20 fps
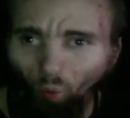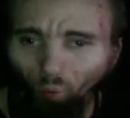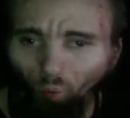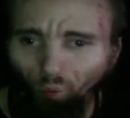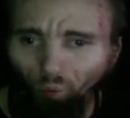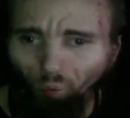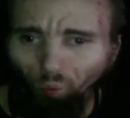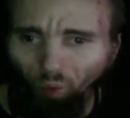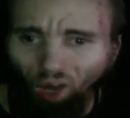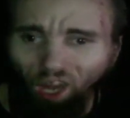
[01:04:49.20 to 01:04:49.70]

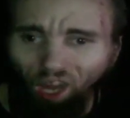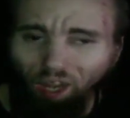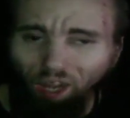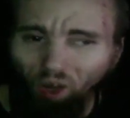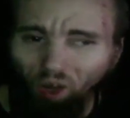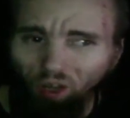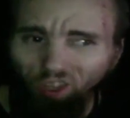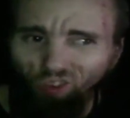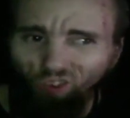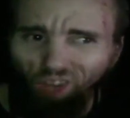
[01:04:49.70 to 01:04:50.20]
Why
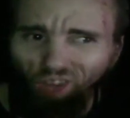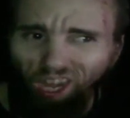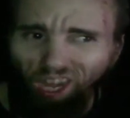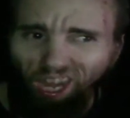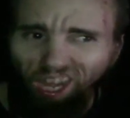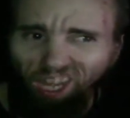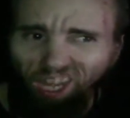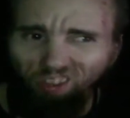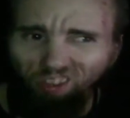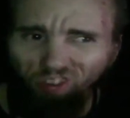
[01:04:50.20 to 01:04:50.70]
are you
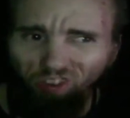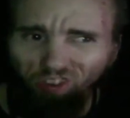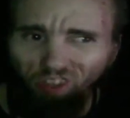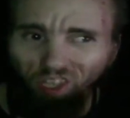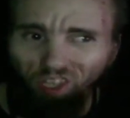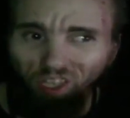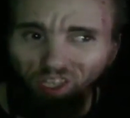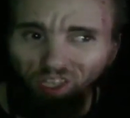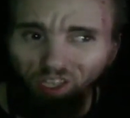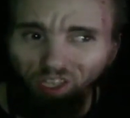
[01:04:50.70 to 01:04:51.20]
guys
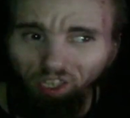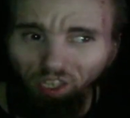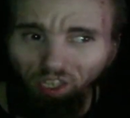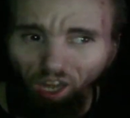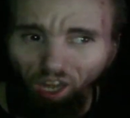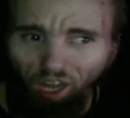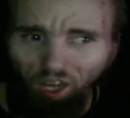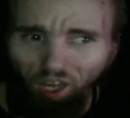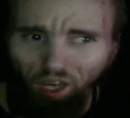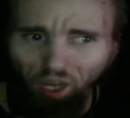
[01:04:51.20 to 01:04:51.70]

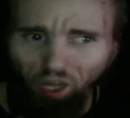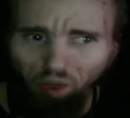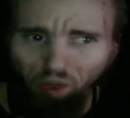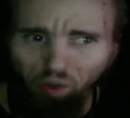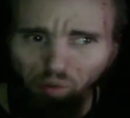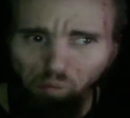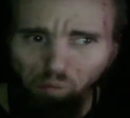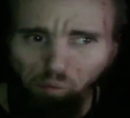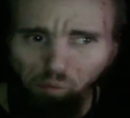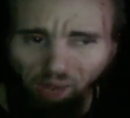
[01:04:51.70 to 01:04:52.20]
not
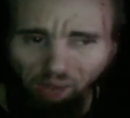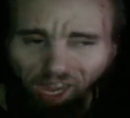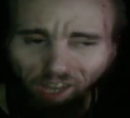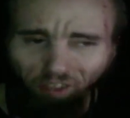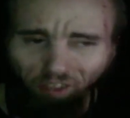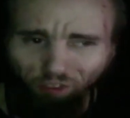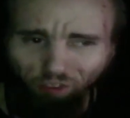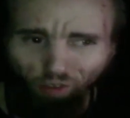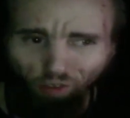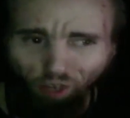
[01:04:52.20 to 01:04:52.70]

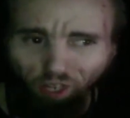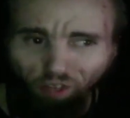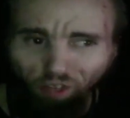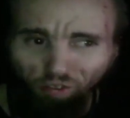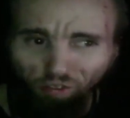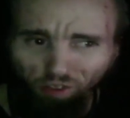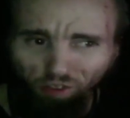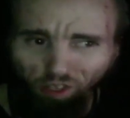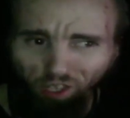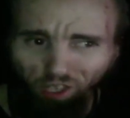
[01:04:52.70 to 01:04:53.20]

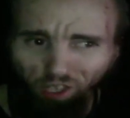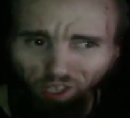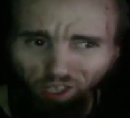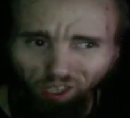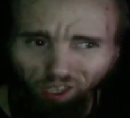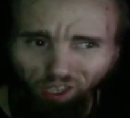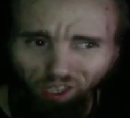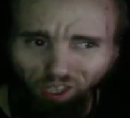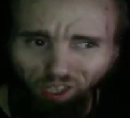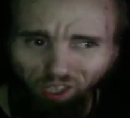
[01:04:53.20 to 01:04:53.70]
backtracing
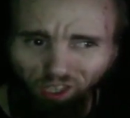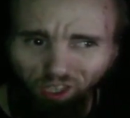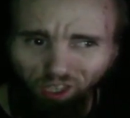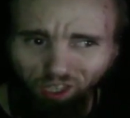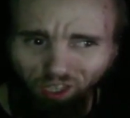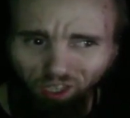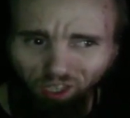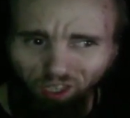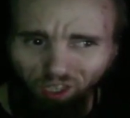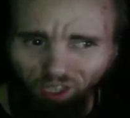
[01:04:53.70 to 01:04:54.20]

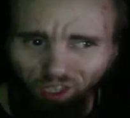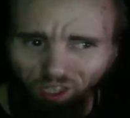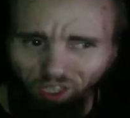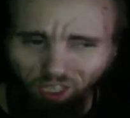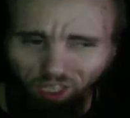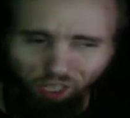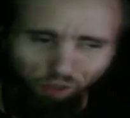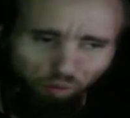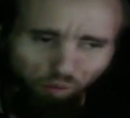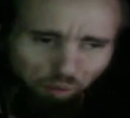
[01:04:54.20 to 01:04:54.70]

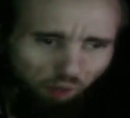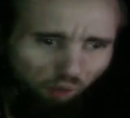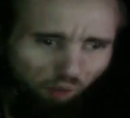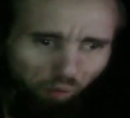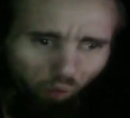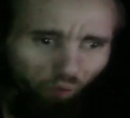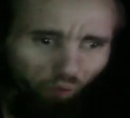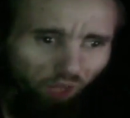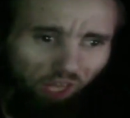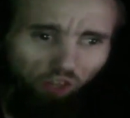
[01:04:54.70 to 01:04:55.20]
these
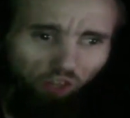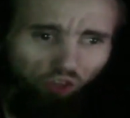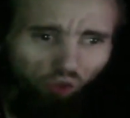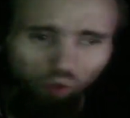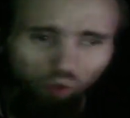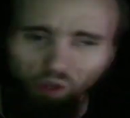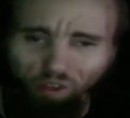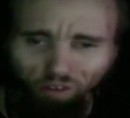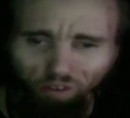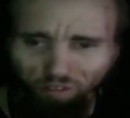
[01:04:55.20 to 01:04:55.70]
people that do
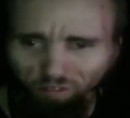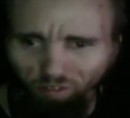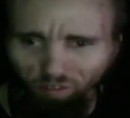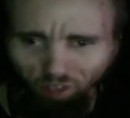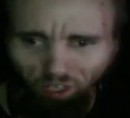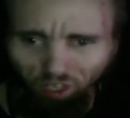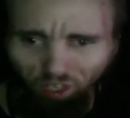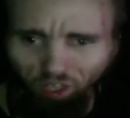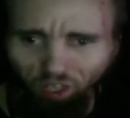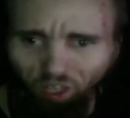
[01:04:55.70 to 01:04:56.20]
this shit.
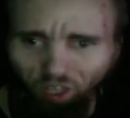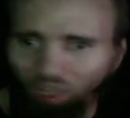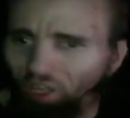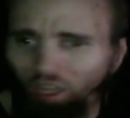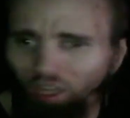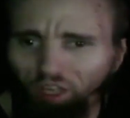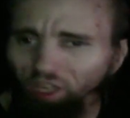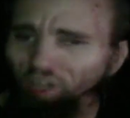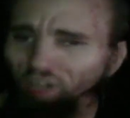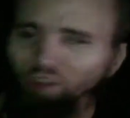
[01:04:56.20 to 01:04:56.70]

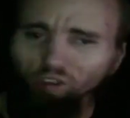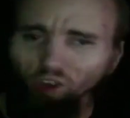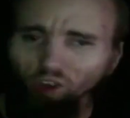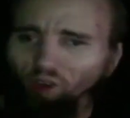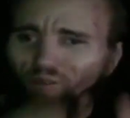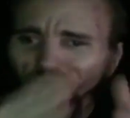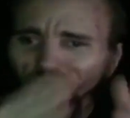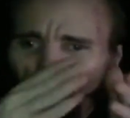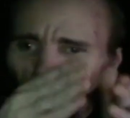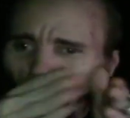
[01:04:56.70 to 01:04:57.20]
These
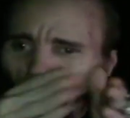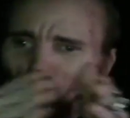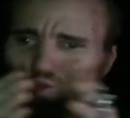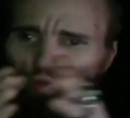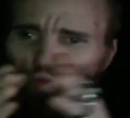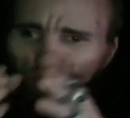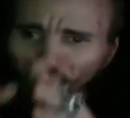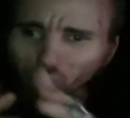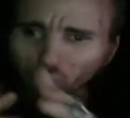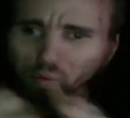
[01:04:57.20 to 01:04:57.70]
are false
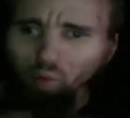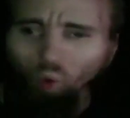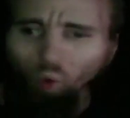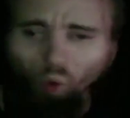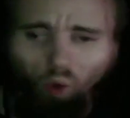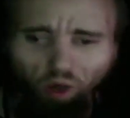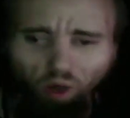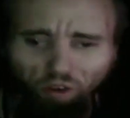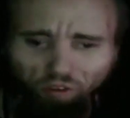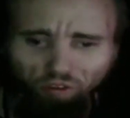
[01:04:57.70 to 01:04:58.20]

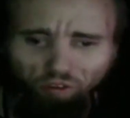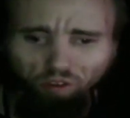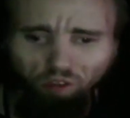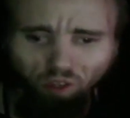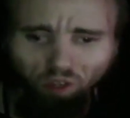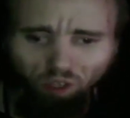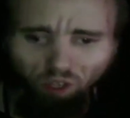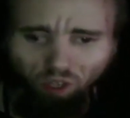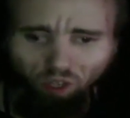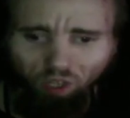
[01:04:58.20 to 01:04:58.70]
reports
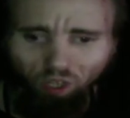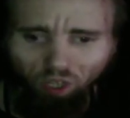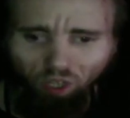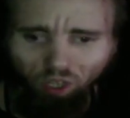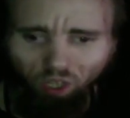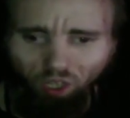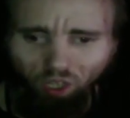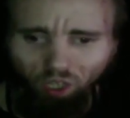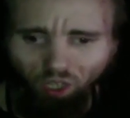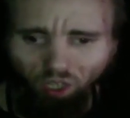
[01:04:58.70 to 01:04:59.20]

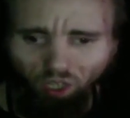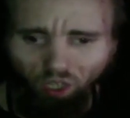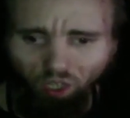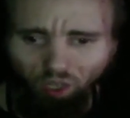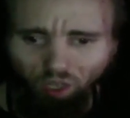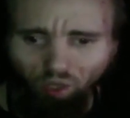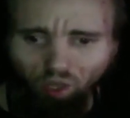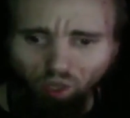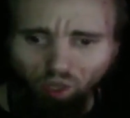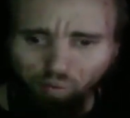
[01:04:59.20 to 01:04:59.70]

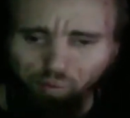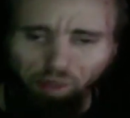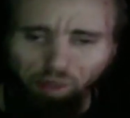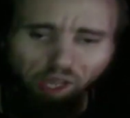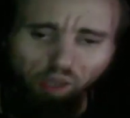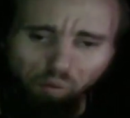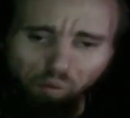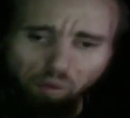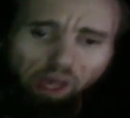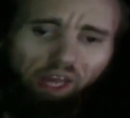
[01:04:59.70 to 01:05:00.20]

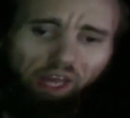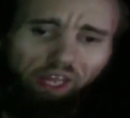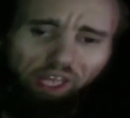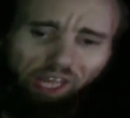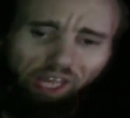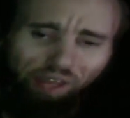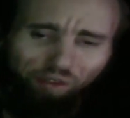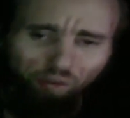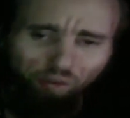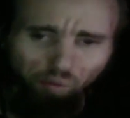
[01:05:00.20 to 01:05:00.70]
being made
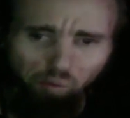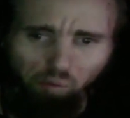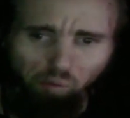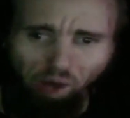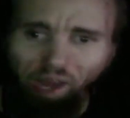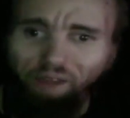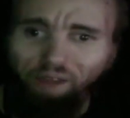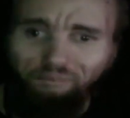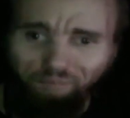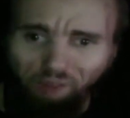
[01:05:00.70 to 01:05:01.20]
against
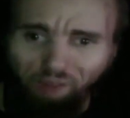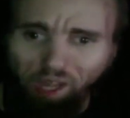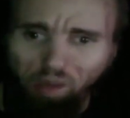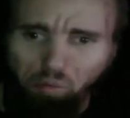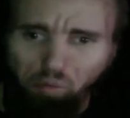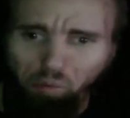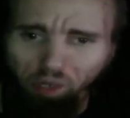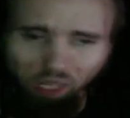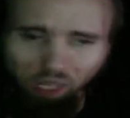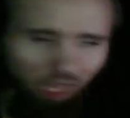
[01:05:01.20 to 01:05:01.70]
my
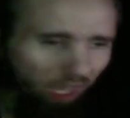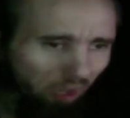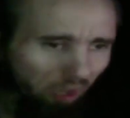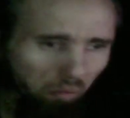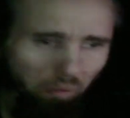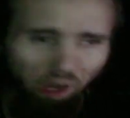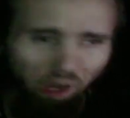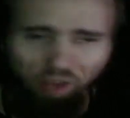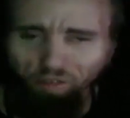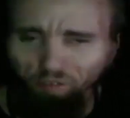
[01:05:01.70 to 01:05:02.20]
family and
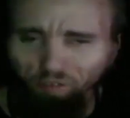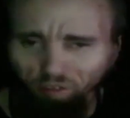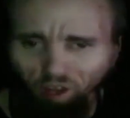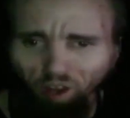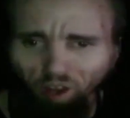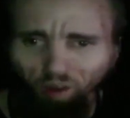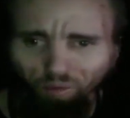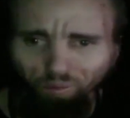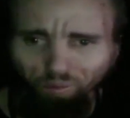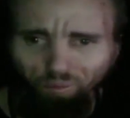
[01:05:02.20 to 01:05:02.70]
myself.